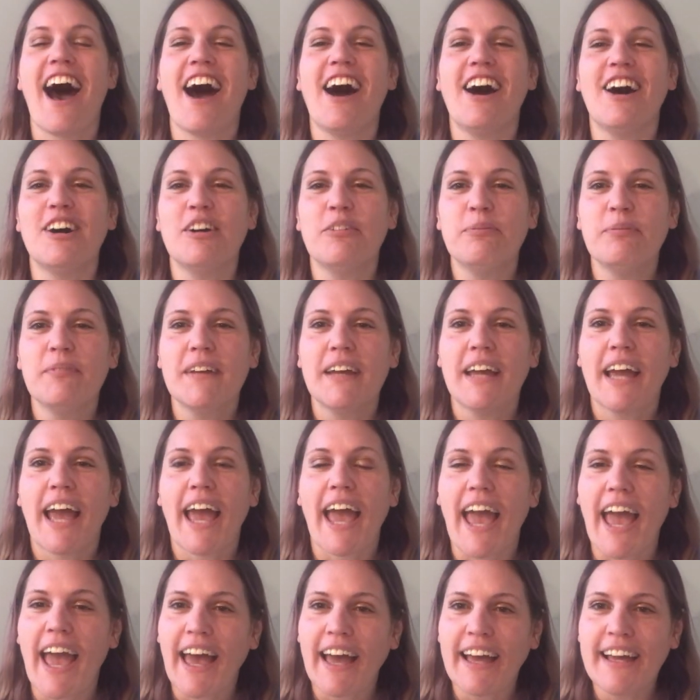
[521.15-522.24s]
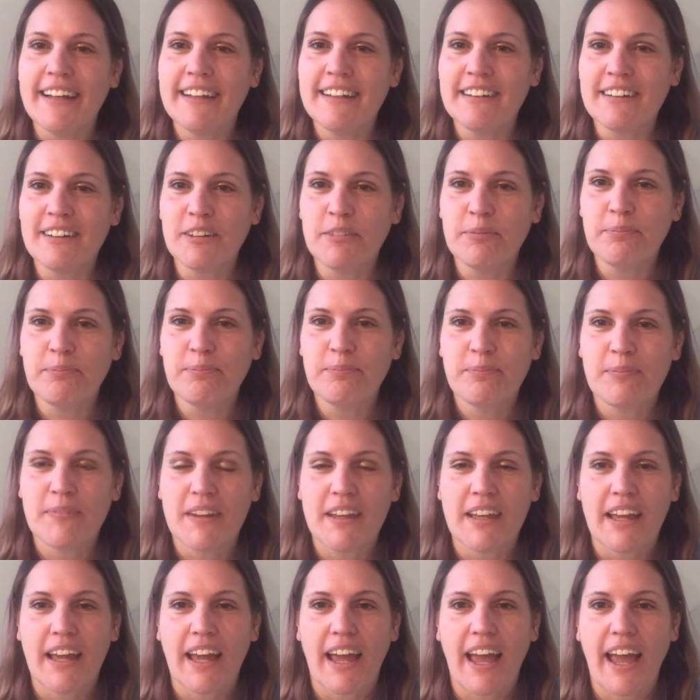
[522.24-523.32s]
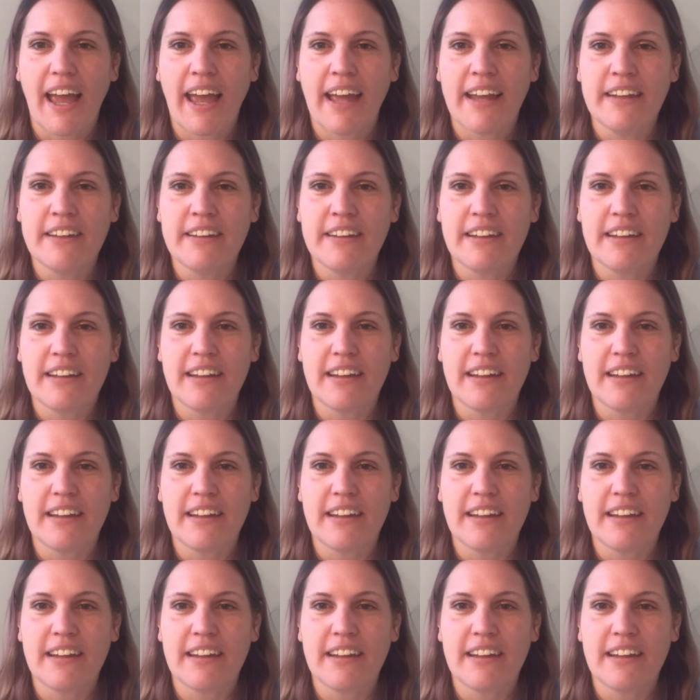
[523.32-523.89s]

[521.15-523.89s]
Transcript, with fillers: Um, and um, and